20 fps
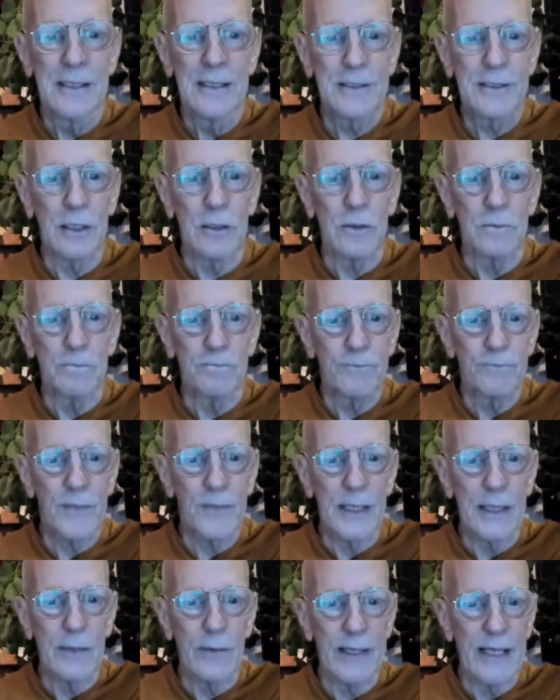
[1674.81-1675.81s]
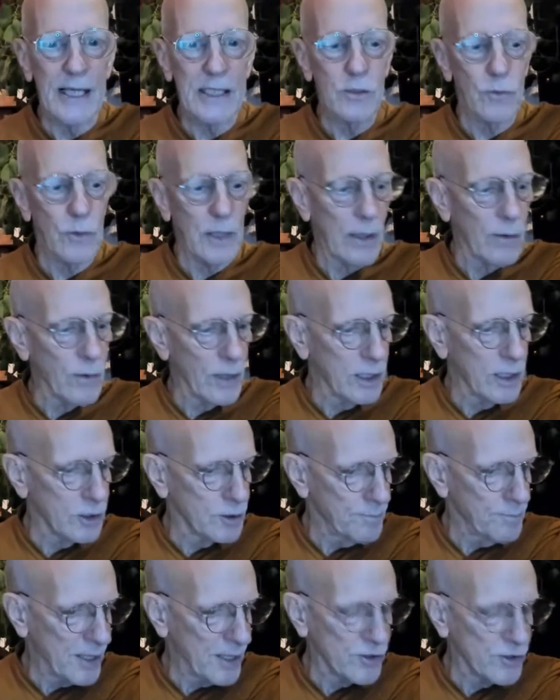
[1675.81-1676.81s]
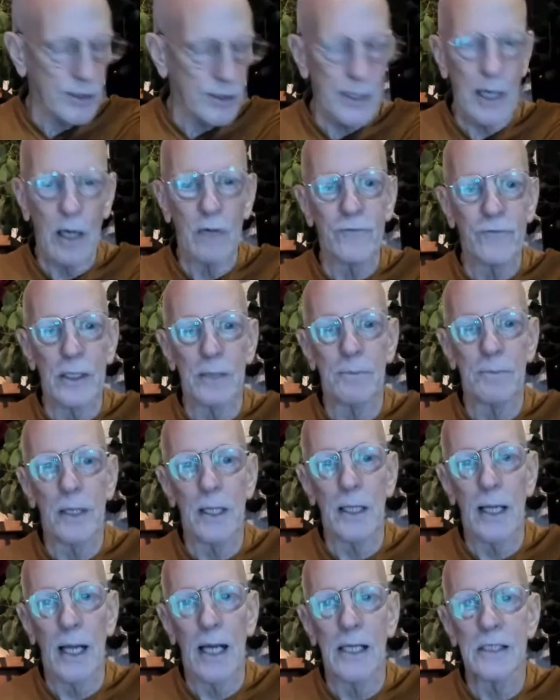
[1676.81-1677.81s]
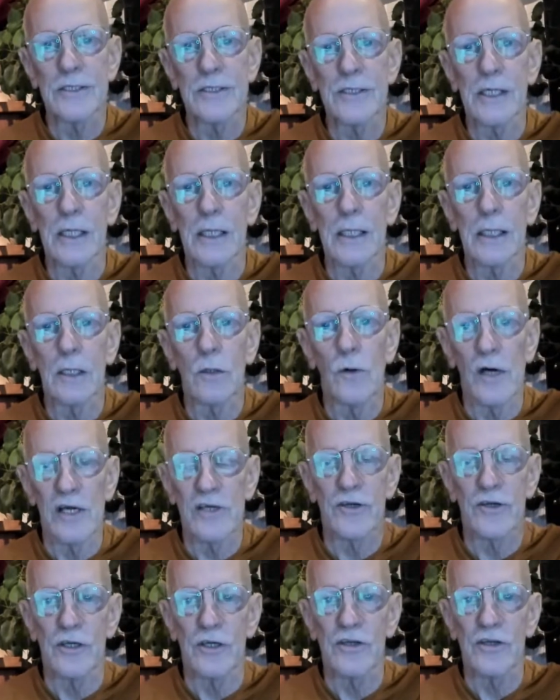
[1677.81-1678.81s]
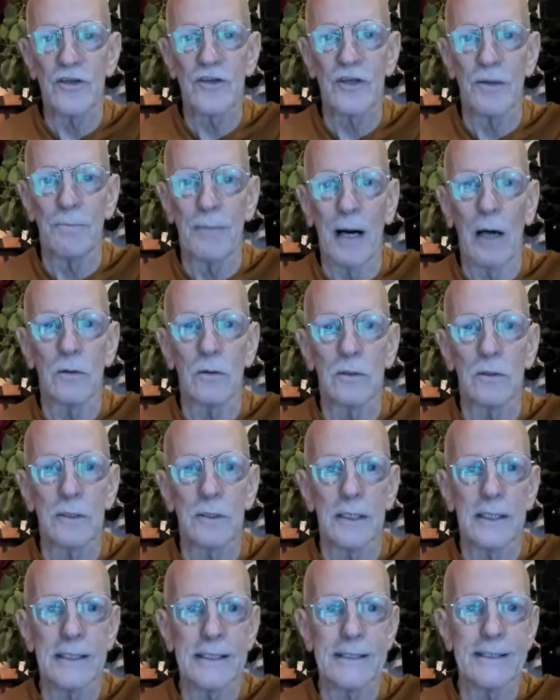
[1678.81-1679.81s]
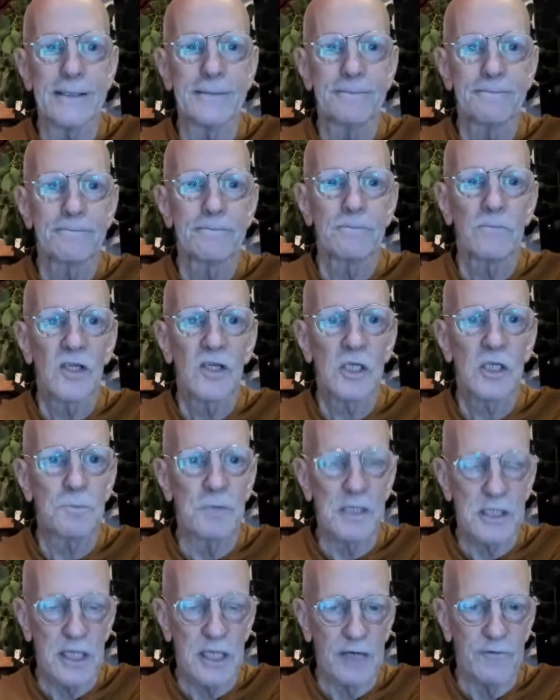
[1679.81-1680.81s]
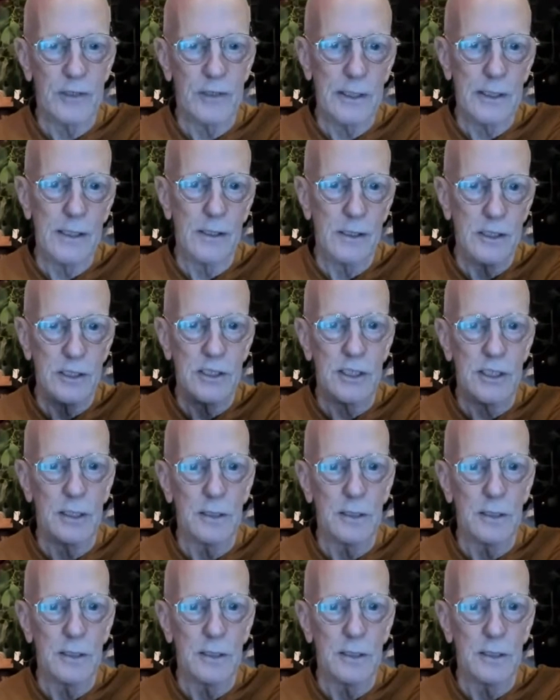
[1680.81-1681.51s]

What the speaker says: So anyway, that's what I wanted to mention. Now, if anybody has any questions about specifically this